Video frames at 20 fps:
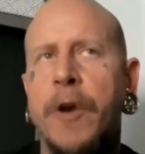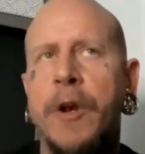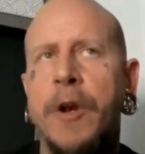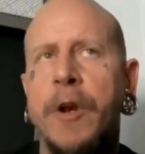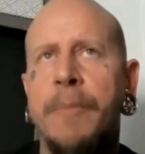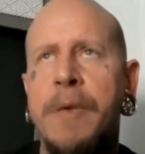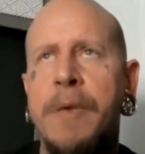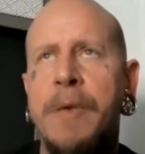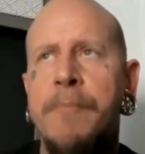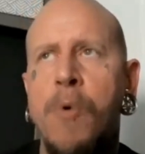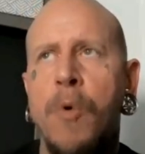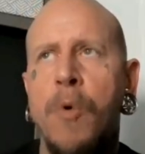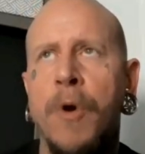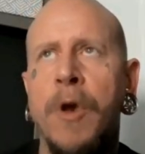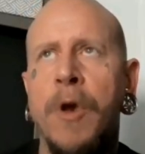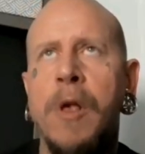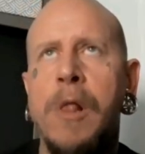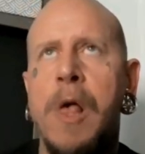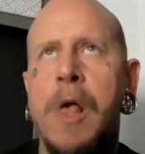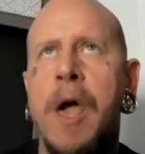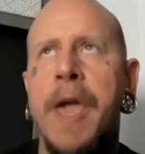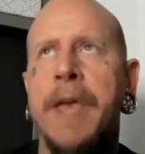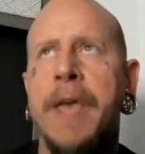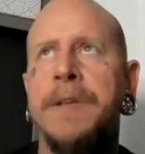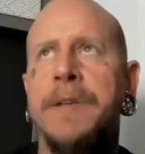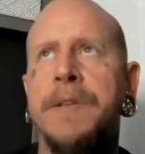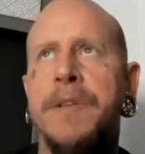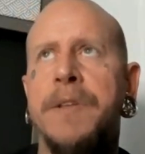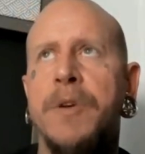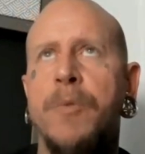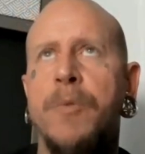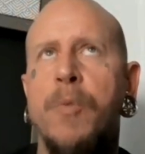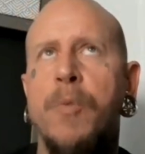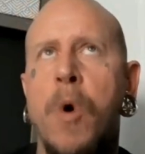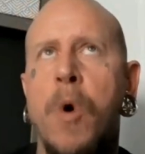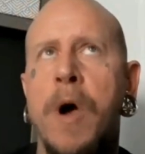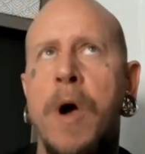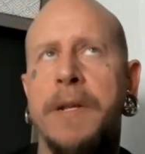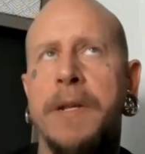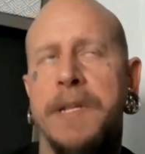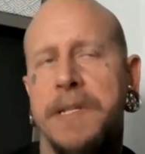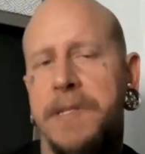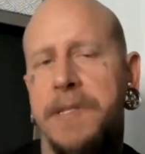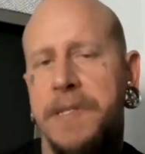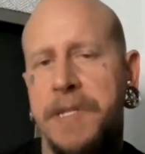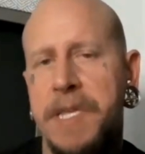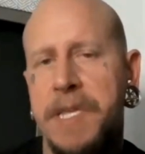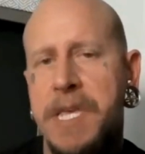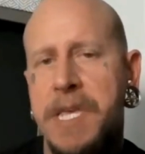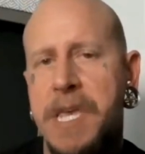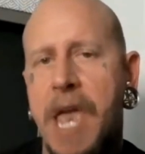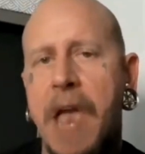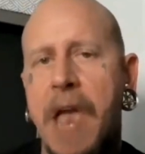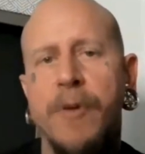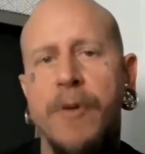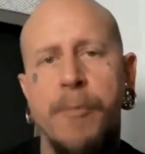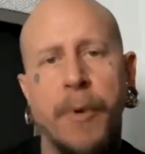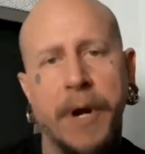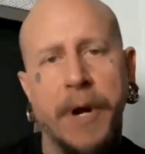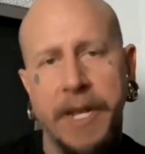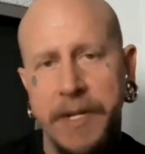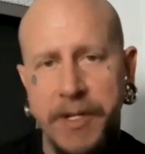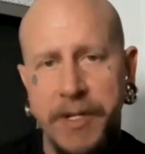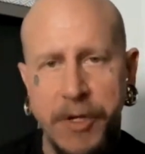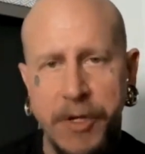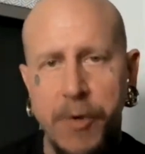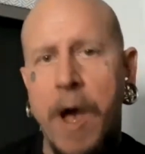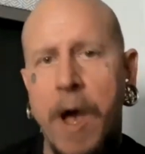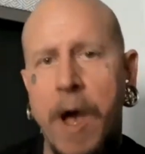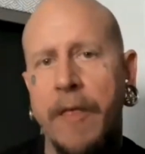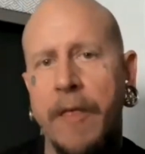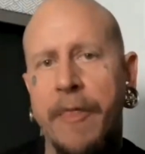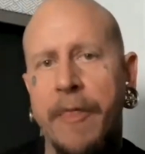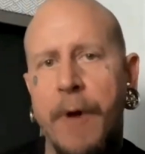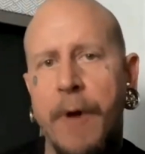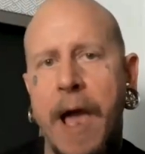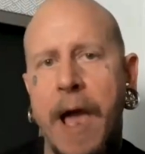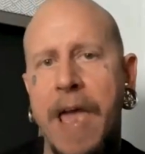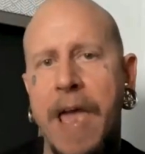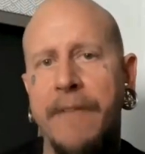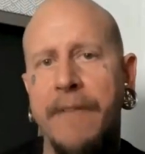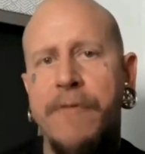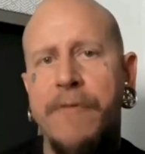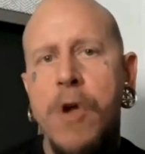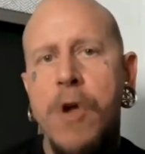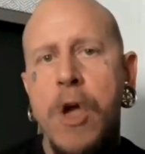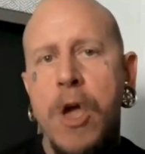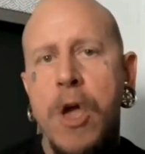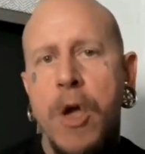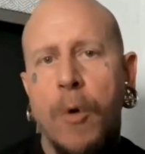and they're going to be more inclined to want to see everybody do well and thrive.